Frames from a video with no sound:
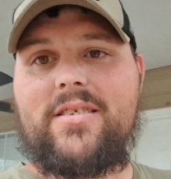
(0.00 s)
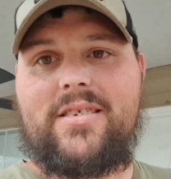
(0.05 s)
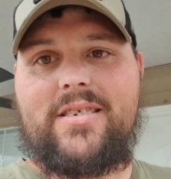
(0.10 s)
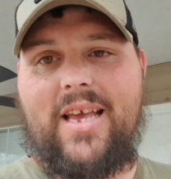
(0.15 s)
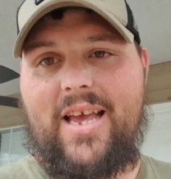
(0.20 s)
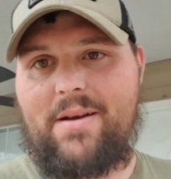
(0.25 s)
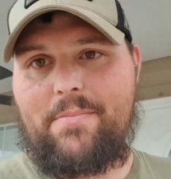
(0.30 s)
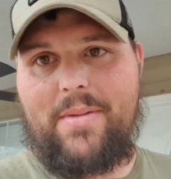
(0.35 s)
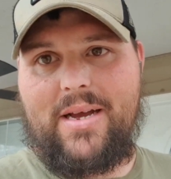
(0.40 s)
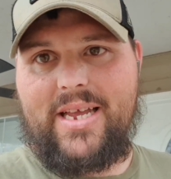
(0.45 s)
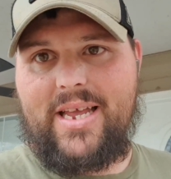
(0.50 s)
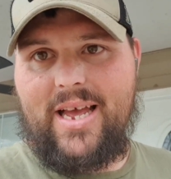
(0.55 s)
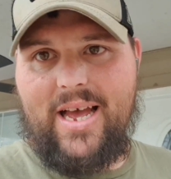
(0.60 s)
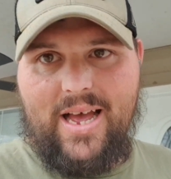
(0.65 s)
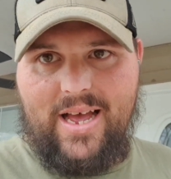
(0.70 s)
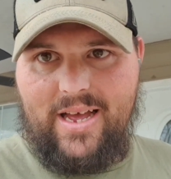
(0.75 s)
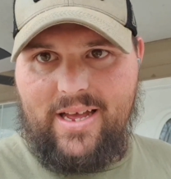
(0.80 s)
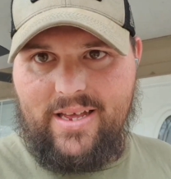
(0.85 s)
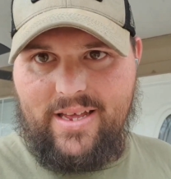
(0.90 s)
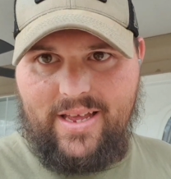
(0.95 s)
yeah, my
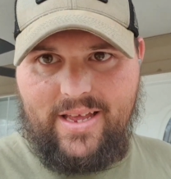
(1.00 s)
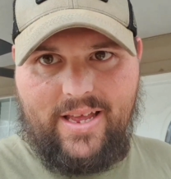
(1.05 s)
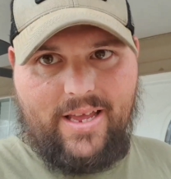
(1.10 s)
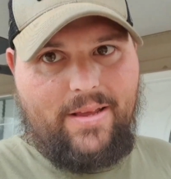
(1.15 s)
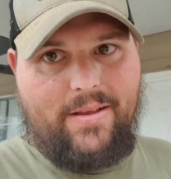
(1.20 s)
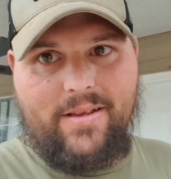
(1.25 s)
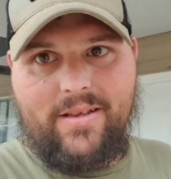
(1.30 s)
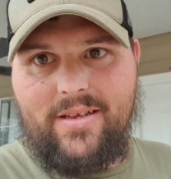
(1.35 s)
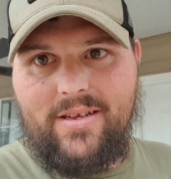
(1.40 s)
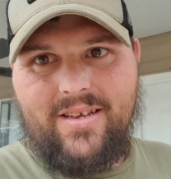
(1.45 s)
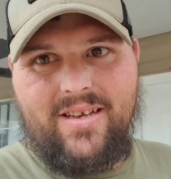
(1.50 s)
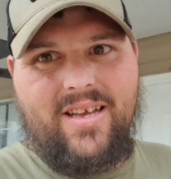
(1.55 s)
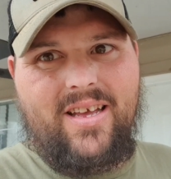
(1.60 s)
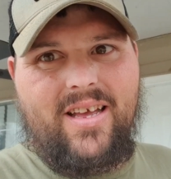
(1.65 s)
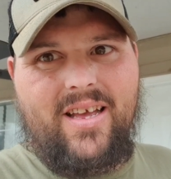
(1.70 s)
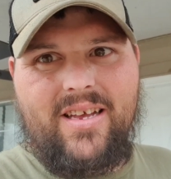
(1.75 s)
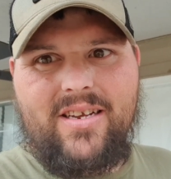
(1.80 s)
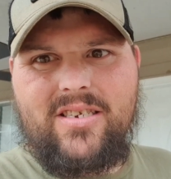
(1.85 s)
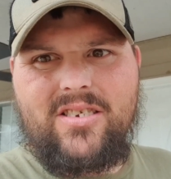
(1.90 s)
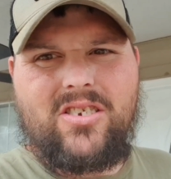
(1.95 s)
guy, he
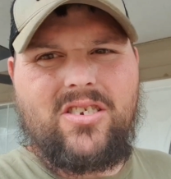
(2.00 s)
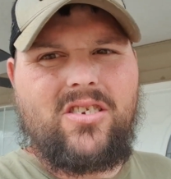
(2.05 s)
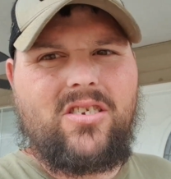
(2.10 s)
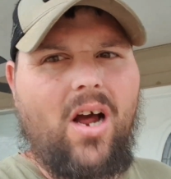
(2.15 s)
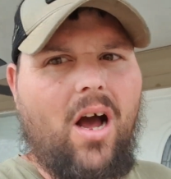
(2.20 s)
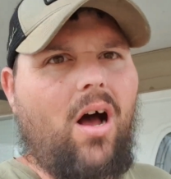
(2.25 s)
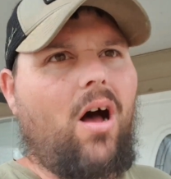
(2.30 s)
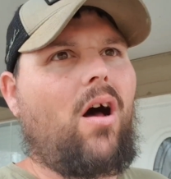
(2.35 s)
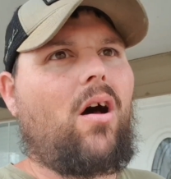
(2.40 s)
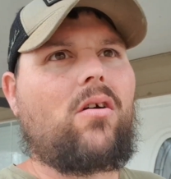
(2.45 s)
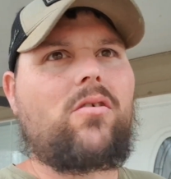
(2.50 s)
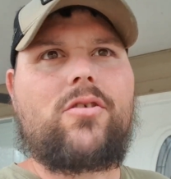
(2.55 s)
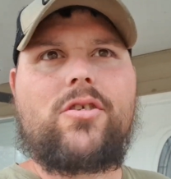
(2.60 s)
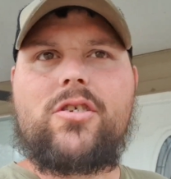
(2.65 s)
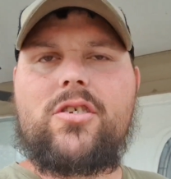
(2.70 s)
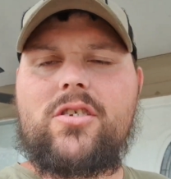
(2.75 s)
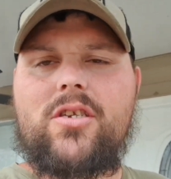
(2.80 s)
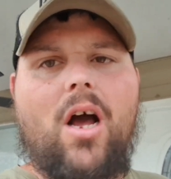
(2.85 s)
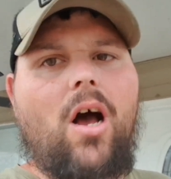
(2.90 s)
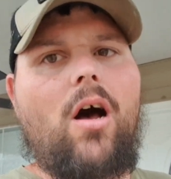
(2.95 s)
dog
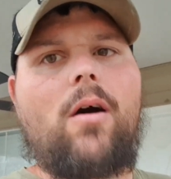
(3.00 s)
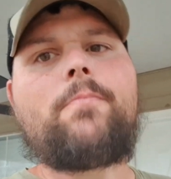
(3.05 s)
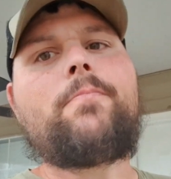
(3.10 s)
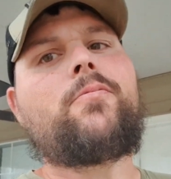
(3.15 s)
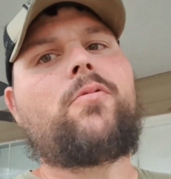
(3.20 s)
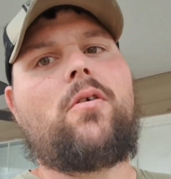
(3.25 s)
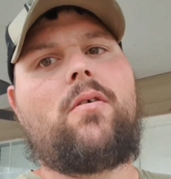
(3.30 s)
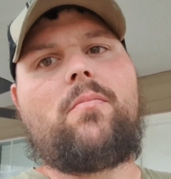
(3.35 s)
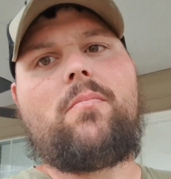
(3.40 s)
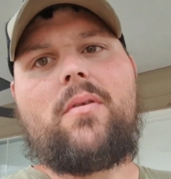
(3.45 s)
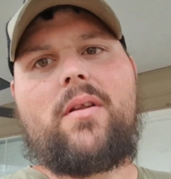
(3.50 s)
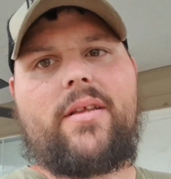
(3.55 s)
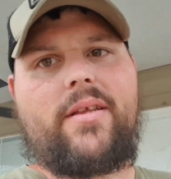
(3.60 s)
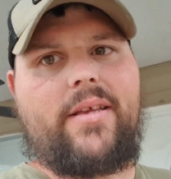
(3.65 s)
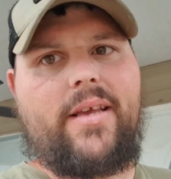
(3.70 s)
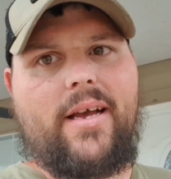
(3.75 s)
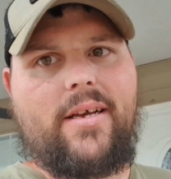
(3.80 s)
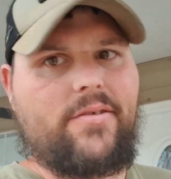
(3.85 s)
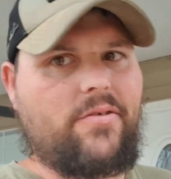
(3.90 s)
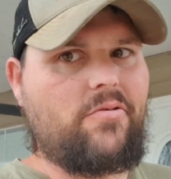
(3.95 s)
stomped him
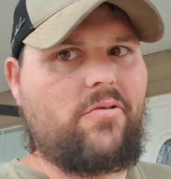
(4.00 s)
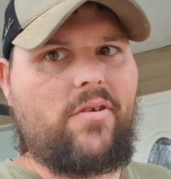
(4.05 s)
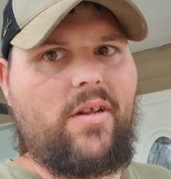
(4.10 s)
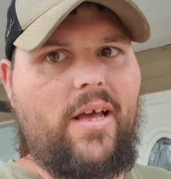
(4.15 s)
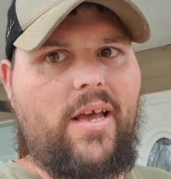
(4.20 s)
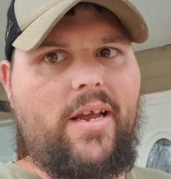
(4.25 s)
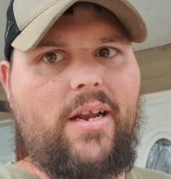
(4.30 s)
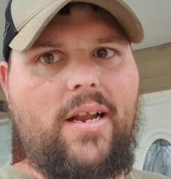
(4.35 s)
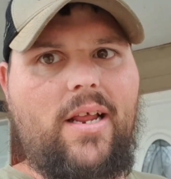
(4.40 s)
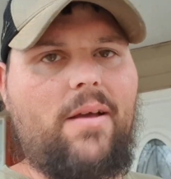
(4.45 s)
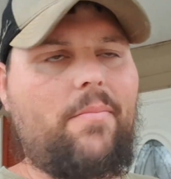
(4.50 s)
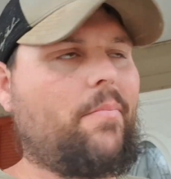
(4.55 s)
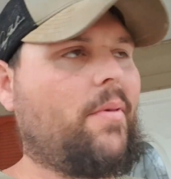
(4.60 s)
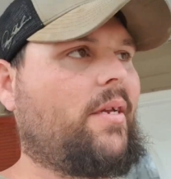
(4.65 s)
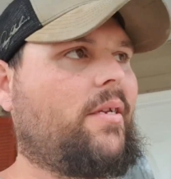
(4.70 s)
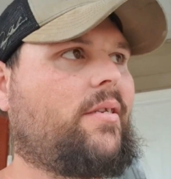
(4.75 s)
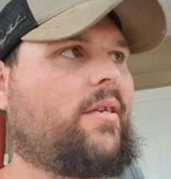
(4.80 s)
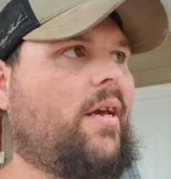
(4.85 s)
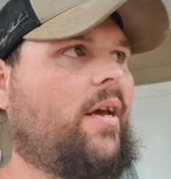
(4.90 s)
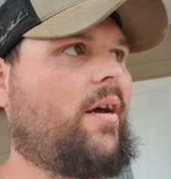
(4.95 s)
yesterday. Let
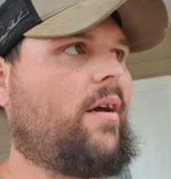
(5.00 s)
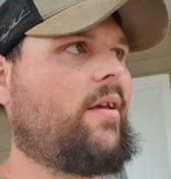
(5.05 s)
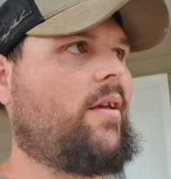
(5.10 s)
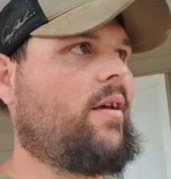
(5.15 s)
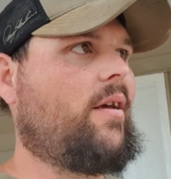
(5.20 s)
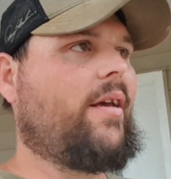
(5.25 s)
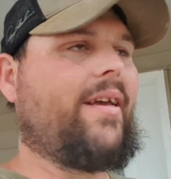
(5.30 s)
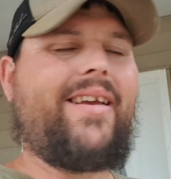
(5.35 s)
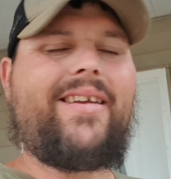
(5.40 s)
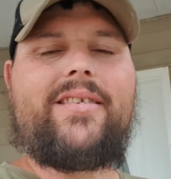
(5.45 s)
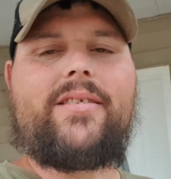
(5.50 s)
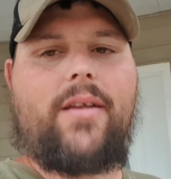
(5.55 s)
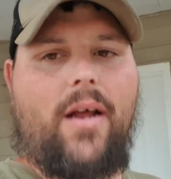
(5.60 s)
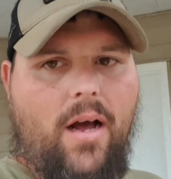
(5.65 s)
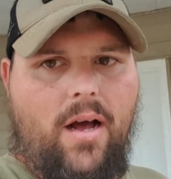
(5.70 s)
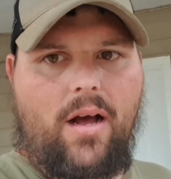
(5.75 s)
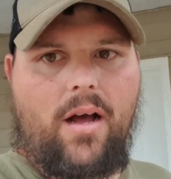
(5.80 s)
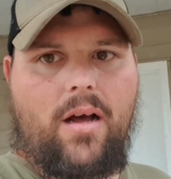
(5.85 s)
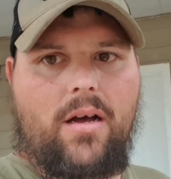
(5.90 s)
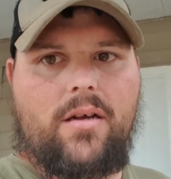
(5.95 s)
me tell you, he
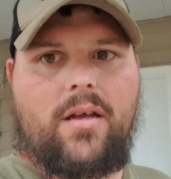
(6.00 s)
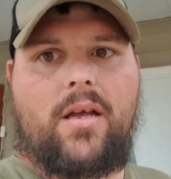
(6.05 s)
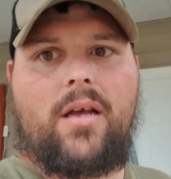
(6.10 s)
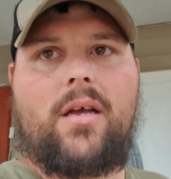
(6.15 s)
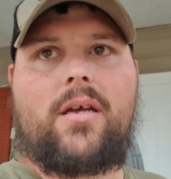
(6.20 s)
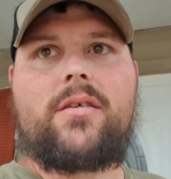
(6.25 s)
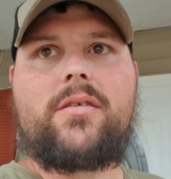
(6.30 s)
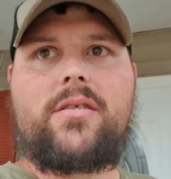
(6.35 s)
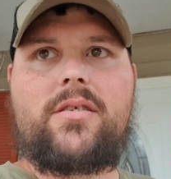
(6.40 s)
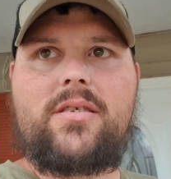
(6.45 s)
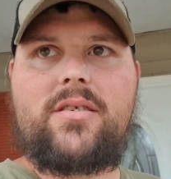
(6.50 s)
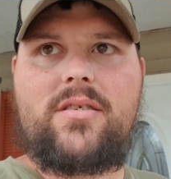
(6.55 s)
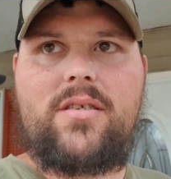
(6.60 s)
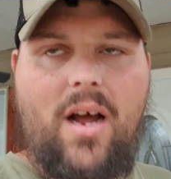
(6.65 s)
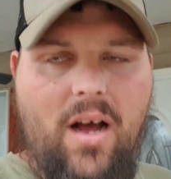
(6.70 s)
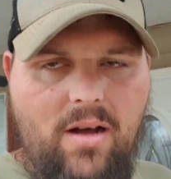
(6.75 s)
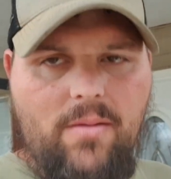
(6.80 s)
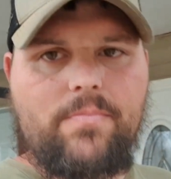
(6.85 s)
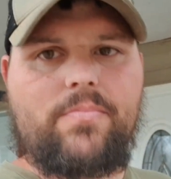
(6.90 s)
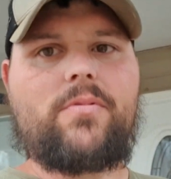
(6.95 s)
dog
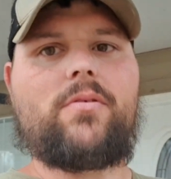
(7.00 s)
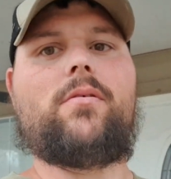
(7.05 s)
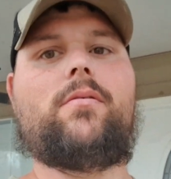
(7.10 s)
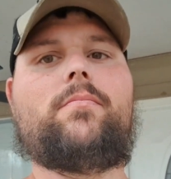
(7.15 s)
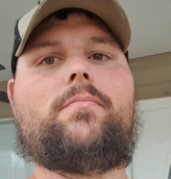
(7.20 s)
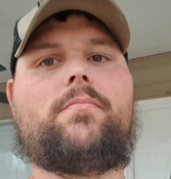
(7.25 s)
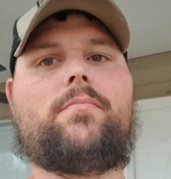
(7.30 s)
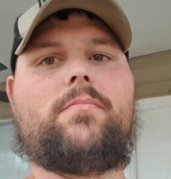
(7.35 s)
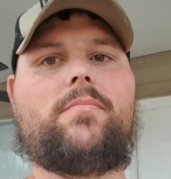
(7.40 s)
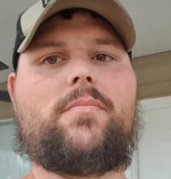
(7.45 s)
stomped him.